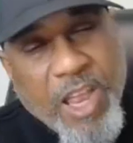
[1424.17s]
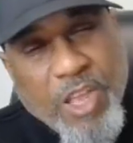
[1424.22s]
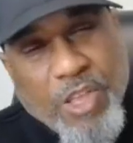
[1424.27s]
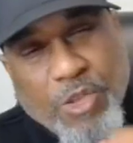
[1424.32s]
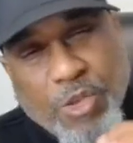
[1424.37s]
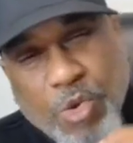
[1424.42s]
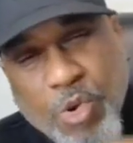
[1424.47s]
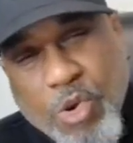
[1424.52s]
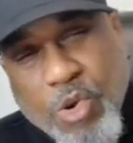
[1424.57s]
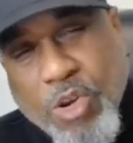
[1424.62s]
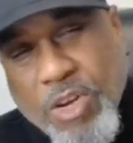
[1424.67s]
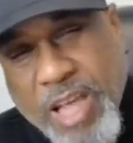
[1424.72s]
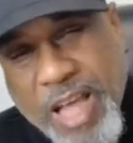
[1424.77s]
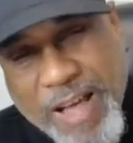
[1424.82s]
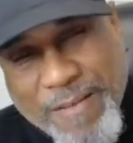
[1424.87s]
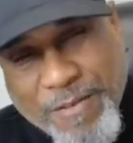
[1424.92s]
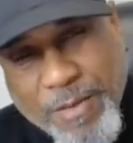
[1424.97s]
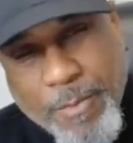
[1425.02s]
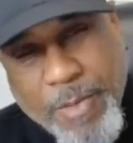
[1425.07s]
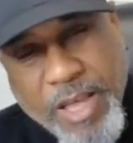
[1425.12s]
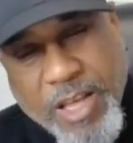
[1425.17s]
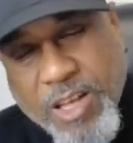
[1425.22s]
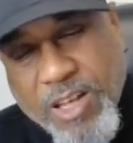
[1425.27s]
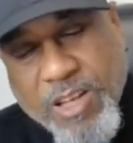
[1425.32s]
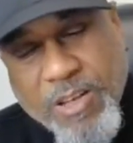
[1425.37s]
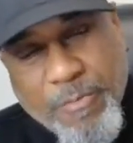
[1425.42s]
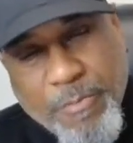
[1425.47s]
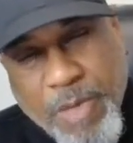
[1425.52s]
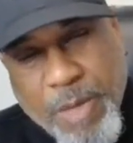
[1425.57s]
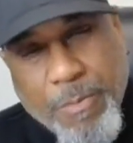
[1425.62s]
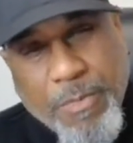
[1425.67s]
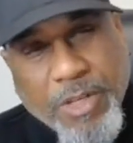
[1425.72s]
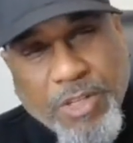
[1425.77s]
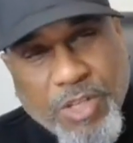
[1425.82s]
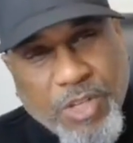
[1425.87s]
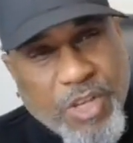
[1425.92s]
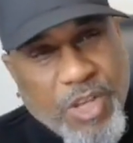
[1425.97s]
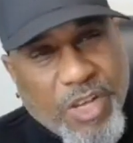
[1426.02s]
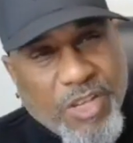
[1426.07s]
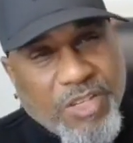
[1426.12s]
You're going to have to make a commitment
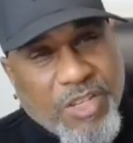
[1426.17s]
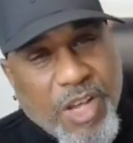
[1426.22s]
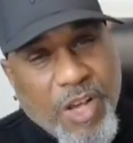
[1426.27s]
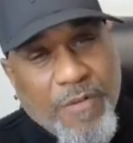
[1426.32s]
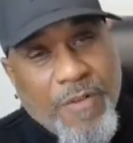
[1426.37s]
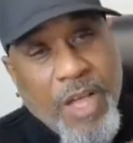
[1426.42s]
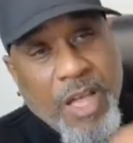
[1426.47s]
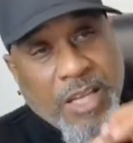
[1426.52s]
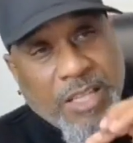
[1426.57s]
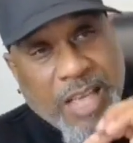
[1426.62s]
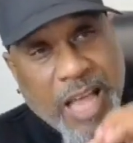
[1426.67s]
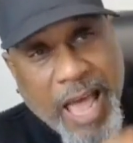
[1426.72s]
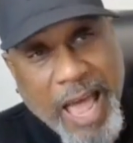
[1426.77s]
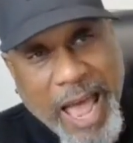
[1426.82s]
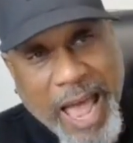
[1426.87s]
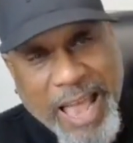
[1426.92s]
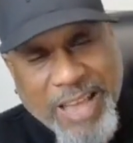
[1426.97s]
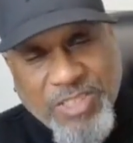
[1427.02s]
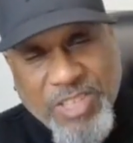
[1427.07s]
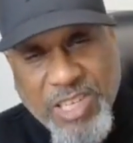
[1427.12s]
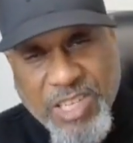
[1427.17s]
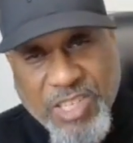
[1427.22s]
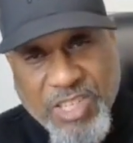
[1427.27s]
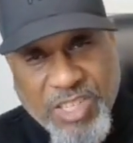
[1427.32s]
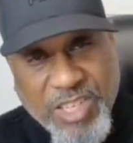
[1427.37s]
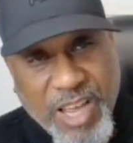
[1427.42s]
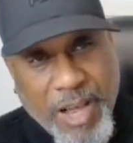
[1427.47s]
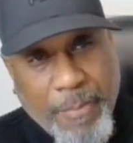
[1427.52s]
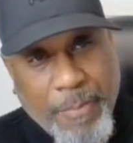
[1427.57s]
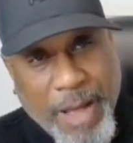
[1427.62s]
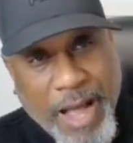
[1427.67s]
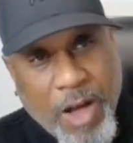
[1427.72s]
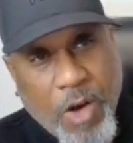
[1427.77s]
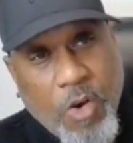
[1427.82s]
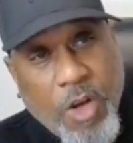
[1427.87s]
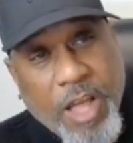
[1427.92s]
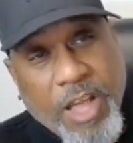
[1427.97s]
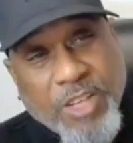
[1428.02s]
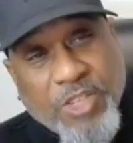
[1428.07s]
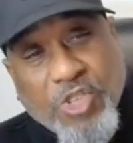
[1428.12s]
to yourself to actually step
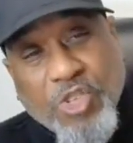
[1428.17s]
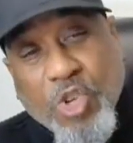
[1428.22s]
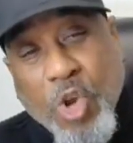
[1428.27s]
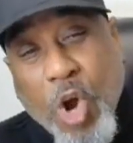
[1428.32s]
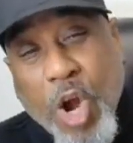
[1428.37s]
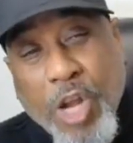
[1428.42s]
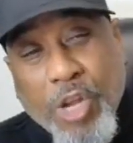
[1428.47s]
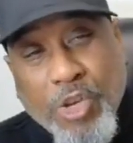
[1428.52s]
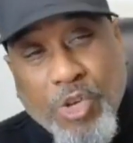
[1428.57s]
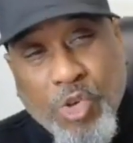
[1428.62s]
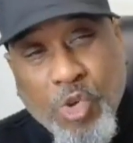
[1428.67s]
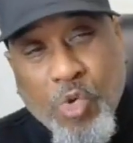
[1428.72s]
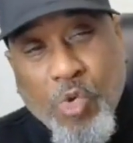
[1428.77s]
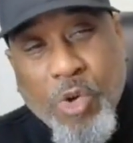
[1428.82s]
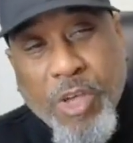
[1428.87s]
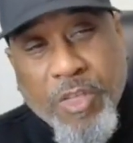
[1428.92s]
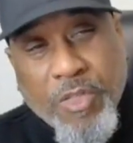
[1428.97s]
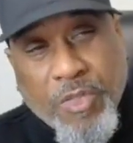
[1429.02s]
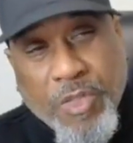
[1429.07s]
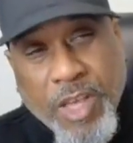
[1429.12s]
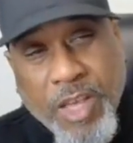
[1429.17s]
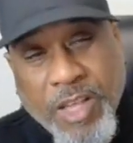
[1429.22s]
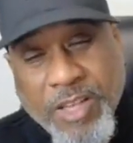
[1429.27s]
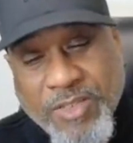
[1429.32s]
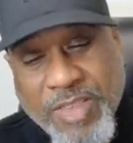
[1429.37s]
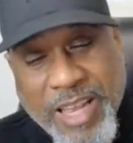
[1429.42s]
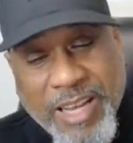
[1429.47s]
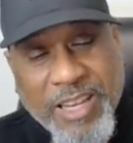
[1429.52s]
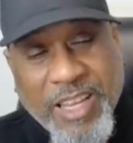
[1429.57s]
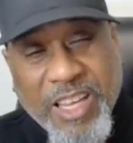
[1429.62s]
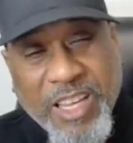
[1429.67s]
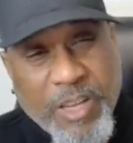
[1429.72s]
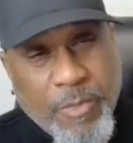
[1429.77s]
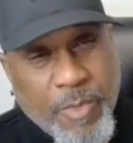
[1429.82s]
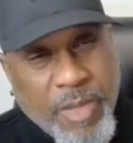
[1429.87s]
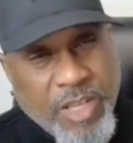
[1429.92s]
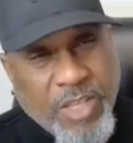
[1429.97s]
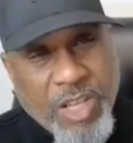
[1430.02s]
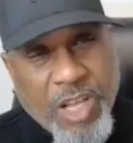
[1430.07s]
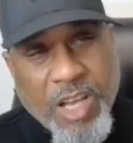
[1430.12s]
out and start doing things that need to
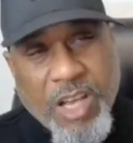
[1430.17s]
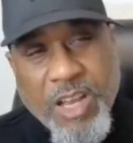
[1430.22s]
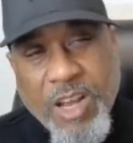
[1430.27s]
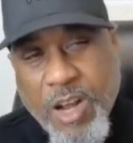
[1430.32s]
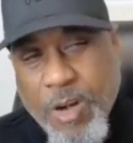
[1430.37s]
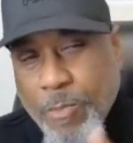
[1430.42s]
be done.